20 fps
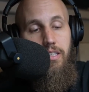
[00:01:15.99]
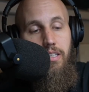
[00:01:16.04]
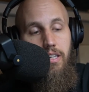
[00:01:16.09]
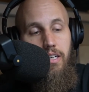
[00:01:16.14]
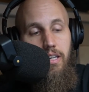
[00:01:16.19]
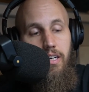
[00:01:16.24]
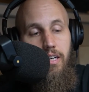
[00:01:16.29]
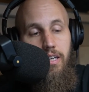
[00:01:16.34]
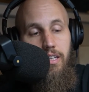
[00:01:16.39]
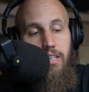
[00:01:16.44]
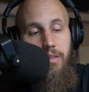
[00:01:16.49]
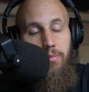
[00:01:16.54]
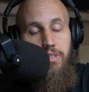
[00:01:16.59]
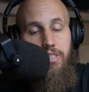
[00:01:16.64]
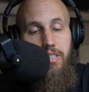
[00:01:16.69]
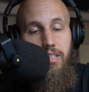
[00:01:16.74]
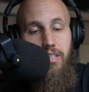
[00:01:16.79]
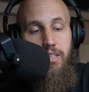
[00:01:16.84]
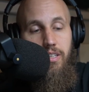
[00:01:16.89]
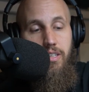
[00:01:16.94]
let me
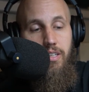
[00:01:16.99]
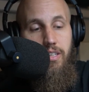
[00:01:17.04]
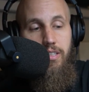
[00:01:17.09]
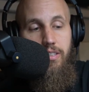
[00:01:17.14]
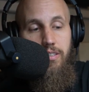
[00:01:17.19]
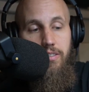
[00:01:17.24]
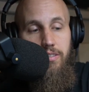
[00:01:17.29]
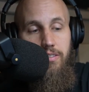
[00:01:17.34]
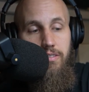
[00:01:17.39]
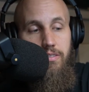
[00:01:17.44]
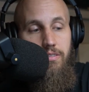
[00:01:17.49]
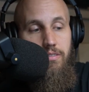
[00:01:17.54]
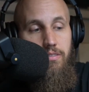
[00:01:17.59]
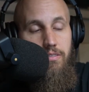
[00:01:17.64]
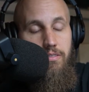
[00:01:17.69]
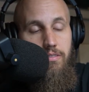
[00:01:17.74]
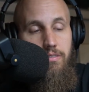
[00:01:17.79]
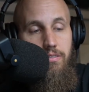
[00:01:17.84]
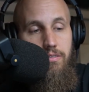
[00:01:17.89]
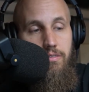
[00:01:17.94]
tell you, it is
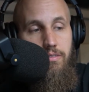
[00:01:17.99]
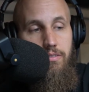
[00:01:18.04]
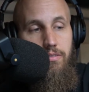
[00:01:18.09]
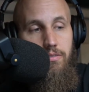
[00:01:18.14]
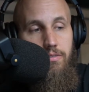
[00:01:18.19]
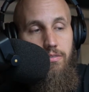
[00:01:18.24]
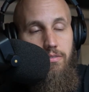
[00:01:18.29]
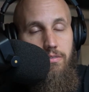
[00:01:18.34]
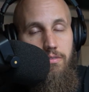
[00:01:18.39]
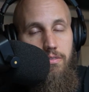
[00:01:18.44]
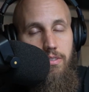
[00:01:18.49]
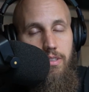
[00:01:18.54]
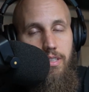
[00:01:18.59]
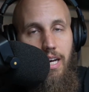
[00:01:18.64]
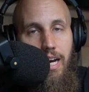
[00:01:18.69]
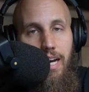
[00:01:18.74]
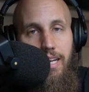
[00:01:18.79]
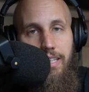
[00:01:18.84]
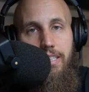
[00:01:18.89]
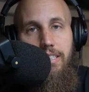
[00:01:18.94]

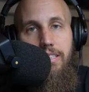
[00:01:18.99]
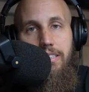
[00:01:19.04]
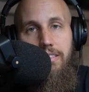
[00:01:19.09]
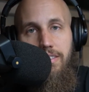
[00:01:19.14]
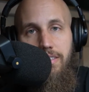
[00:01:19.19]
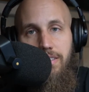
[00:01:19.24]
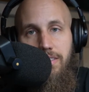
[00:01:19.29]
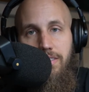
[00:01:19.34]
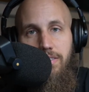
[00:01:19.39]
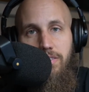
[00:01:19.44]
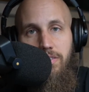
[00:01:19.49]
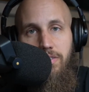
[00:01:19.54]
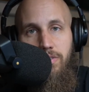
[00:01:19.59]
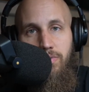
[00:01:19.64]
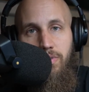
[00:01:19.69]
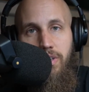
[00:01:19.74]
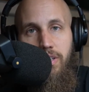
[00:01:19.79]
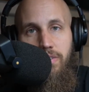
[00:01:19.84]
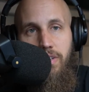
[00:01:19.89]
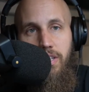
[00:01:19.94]
not easy to
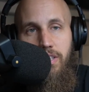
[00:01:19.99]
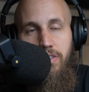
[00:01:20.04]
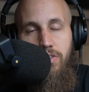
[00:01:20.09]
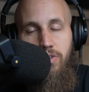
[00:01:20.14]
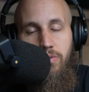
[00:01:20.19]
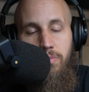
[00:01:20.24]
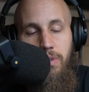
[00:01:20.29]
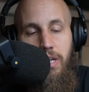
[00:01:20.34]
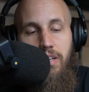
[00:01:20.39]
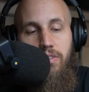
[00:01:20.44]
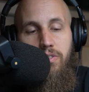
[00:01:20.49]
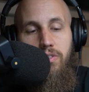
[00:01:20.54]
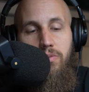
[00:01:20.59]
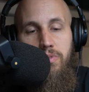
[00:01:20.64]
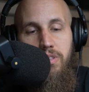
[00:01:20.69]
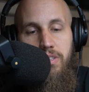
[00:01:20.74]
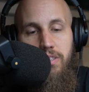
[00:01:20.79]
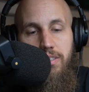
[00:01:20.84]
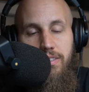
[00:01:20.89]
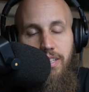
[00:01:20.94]
renovate two
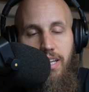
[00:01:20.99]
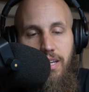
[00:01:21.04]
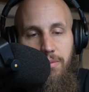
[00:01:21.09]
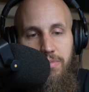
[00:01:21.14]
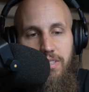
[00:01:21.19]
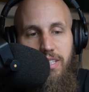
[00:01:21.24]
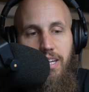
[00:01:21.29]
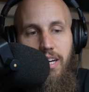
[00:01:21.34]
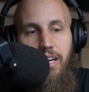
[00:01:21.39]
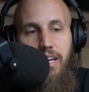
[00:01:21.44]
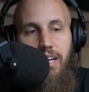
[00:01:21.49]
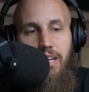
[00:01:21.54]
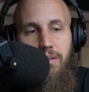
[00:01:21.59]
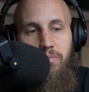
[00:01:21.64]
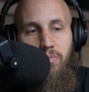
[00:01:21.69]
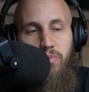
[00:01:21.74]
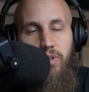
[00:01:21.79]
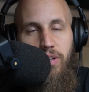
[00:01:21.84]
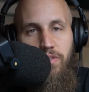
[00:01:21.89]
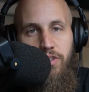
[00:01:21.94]
bathrooms at the same
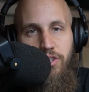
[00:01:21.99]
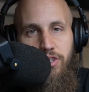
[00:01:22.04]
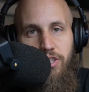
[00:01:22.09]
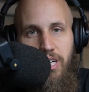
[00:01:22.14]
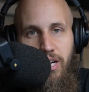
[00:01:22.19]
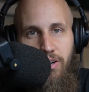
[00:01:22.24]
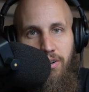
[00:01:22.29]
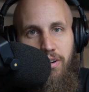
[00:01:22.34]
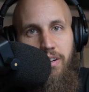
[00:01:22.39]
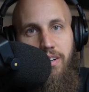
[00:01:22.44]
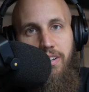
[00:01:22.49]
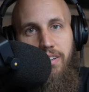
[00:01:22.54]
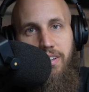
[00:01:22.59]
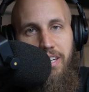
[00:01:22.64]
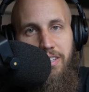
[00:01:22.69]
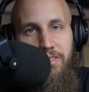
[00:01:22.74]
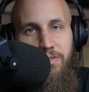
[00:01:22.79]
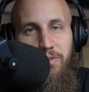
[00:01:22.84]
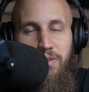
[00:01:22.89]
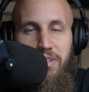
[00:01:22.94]
time. We have to shower at our
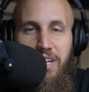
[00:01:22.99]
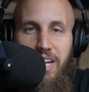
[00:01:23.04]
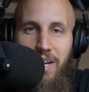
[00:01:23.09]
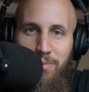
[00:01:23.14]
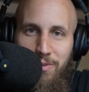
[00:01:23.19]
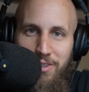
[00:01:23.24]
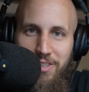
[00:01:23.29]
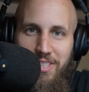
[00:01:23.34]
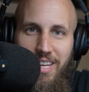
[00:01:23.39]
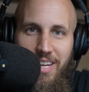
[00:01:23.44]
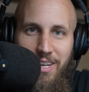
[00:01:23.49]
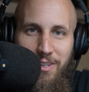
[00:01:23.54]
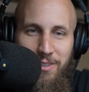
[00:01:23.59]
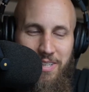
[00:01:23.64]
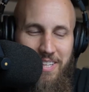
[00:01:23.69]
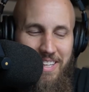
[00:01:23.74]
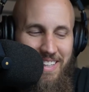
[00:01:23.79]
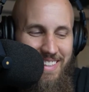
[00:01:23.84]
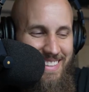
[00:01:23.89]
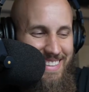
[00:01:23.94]
next door neighbor's
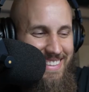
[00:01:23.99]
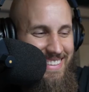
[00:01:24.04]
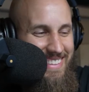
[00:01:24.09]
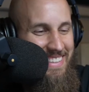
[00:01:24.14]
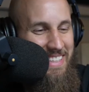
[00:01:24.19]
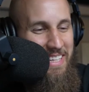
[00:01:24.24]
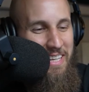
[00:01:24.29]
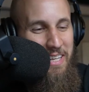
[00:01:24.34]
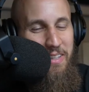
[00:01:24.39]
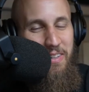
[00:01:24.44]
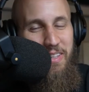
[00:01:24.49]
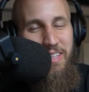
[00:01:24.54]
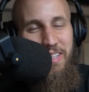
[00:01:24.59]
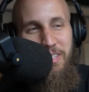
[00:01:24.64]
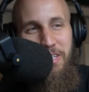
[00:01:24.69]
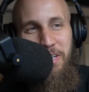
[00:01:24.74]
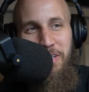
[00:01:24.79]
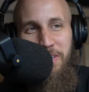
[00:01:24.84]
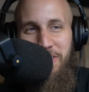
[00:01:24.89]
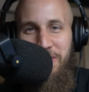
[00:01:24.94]
house.
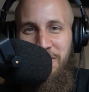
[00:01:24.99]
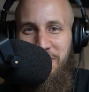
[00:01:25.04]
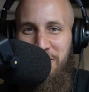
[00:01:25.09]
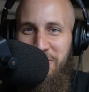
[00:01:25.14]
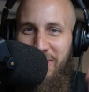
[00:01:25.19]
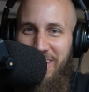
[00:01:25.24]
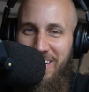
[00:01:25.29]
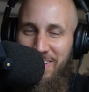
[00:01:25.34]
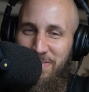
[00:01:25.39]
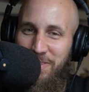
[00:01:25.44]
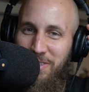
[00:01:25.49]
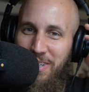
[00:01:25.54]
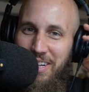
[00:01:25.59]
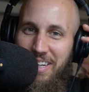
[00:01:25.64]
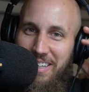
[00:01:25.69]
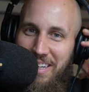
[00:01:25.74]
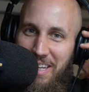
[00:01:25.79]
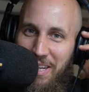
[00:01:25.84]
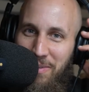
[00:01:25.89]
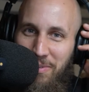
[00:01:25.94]
Thank goodness we have
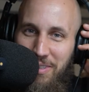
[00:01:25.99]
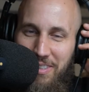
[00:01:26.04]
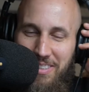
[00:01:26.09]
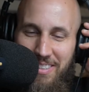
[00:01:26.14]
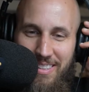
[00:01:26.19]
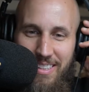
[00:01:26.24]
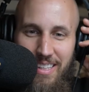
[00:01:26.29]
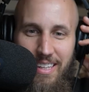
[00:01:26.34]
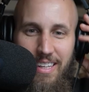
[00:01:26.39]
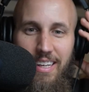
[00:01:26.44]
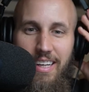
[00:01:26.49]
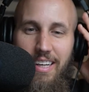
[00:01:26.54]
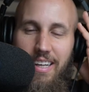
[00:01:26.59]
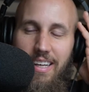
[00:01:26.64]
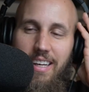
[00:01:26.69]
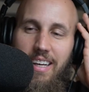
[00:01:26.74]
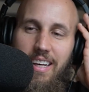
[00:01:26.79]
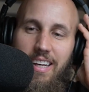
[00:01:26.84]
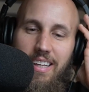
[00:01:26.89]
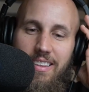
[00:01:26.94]
great neighbors.
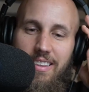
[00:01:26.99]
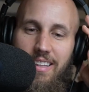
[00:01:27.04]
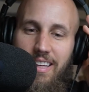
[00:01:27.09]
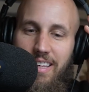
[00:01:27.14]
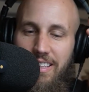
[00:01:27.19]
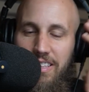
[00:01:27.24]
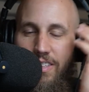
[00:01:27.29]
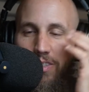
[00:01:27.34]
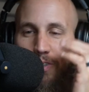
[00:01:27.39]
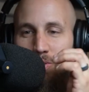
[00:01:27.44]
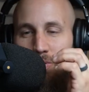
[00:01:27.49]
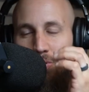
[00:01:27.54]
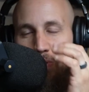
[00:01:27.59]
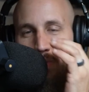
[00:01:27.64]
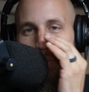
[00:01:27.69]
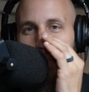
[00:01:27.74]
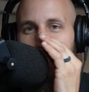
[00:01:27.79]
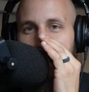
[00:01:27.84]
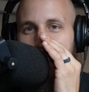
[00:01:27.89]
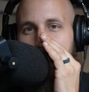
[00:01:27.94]
Thank you,
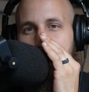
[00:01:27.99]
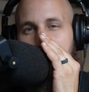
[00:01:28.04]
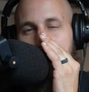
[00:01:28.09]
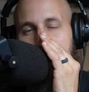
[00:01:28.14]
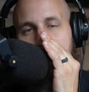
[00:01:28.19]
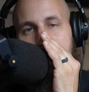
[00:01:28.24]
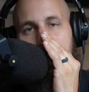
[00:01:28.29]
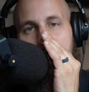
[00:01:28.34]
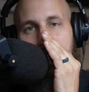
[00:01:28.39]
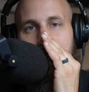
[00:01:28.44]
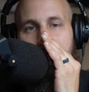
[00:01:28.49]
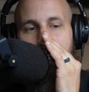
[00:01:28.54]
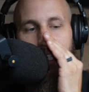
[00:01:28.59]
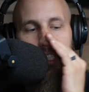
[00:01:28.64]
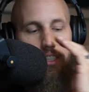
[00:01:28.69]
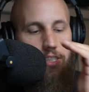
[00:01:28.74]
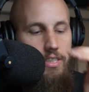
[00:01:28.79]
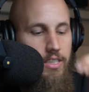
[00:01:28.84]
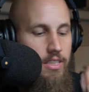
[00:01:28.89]
William and Claire.